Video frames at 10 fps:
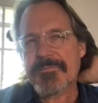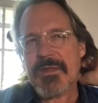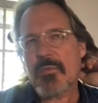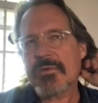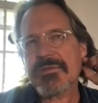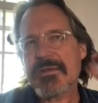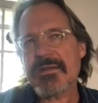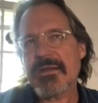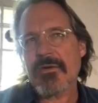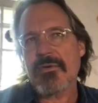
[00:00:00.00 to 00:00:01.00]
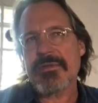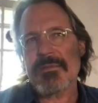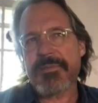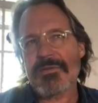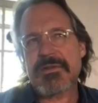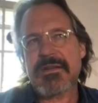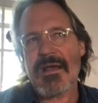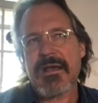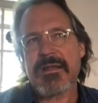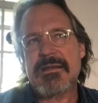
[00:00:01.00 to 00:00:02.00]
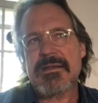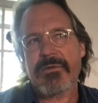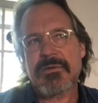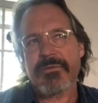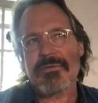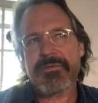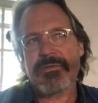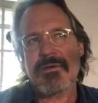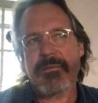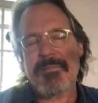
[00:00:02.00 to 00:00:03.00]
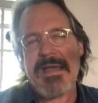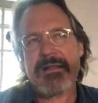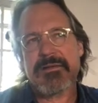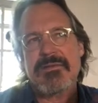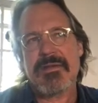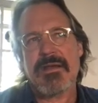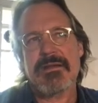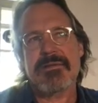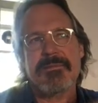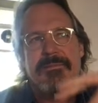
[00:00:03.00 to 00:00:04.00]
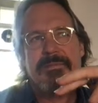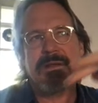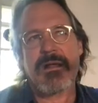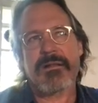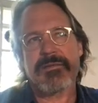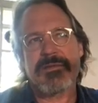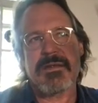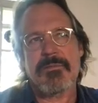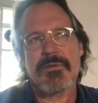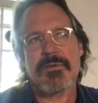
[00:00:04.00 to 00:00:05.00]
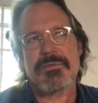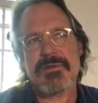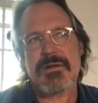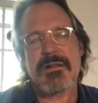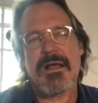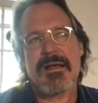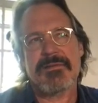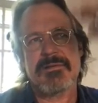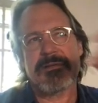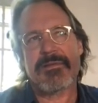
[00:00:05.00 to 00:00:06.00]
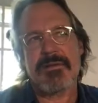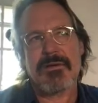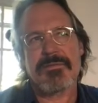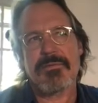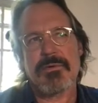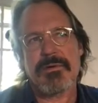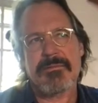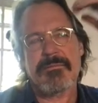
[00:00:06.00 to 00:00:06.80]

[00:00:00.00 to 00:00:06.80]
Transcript: It wasn't Nero. They built it on Nero's uh, palace site, the Colosseum. There was a Colossus, therefore,